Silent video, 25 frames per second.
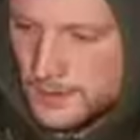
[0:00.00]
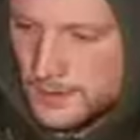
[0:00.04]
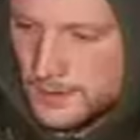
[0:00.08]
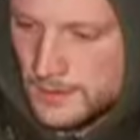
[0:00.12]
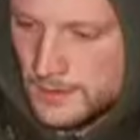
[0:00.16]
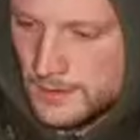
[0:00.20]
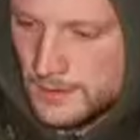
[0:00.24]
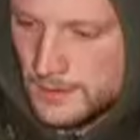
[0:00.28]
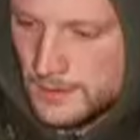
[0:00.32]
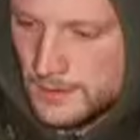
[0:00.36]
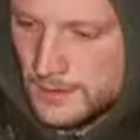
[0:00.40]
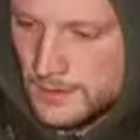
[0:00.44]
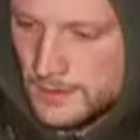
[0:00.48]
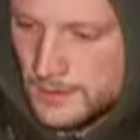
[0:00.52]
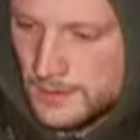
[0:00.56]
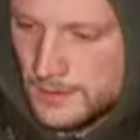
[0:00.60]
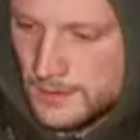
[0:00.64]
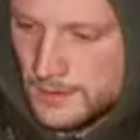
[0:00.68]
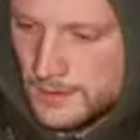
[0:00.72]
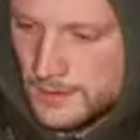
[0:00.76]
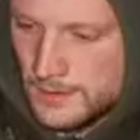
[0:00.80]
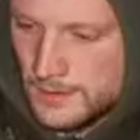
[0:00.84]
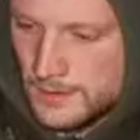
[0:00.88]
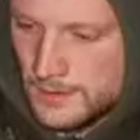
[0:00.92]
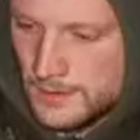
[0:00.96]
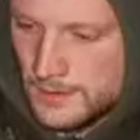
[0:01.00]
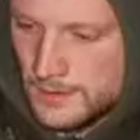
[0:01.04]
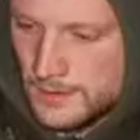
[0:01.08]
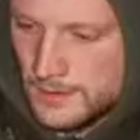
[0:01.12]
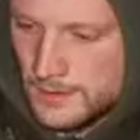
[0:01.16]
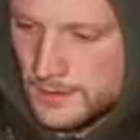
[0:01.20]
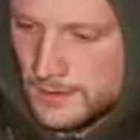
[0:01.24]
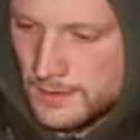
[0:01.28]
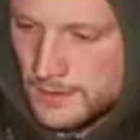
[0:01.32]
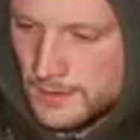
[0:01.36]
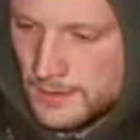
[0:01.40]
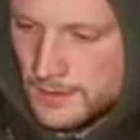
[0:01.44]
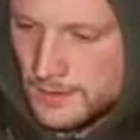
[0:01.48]

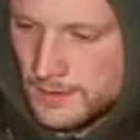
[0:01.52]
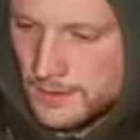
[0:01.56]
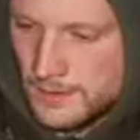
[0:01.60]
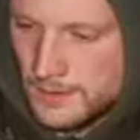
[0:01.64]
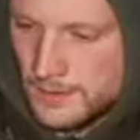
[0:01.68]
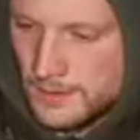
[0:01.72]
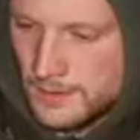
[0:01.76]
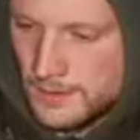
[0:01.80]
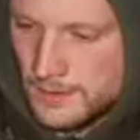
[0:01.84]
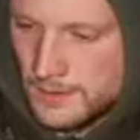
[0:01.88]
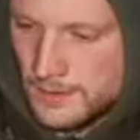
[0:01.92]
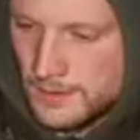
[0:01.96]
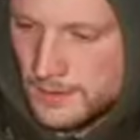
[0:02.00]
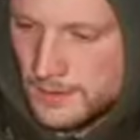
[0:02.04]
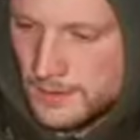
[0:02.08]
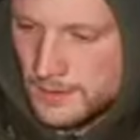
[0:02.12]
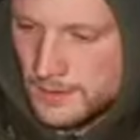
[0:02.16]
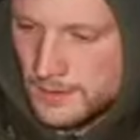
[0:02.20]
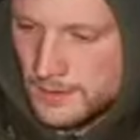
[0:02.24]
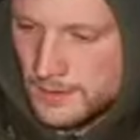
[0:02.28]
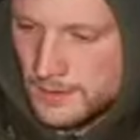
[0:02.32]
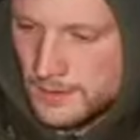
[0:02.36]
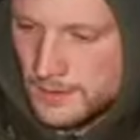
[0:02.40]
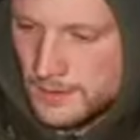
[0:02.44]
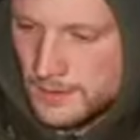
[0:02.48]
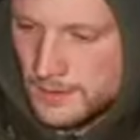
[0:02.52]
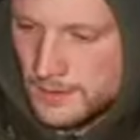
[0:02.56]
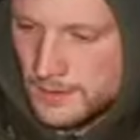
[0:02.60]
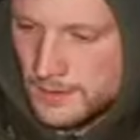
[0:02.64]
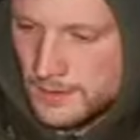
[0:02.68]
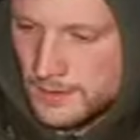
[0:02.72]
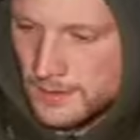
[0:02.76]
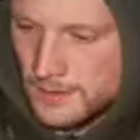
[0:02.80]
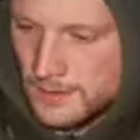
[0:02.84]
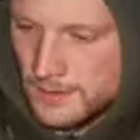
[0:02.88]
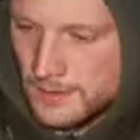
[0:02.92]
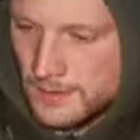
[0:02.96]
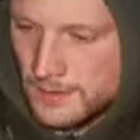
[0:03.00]

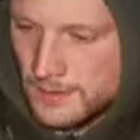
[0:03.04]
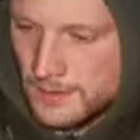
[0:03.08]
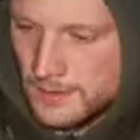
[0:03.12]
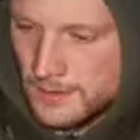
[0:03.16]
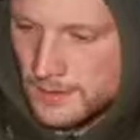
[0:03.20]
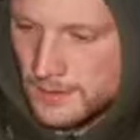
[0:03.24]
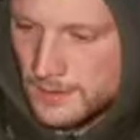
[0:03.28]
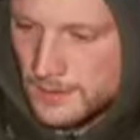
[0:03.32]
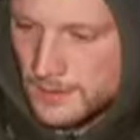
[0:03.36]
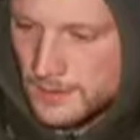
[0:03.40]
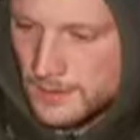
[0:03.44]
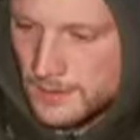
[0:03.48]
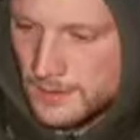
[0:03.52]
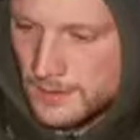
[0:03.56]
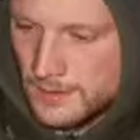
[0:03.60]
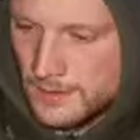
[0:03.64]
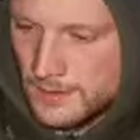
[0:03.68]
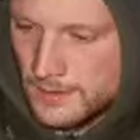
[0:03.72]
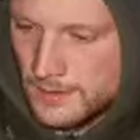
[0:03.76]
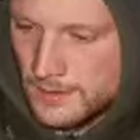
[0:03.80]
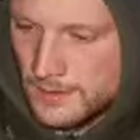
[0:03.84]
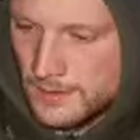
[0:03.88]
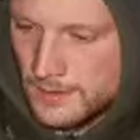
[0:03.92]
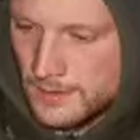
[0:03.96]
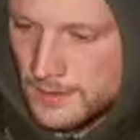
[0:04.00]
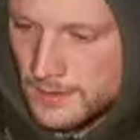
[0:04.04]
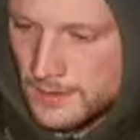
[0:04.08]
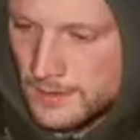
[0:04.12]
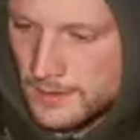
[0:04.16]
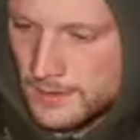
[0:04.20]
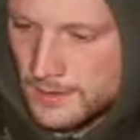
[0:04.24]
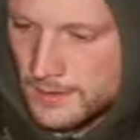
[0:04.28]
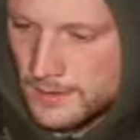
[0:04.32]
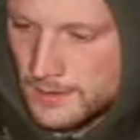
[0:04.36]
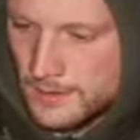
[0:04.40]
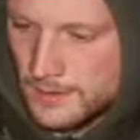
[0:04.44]
[no speech]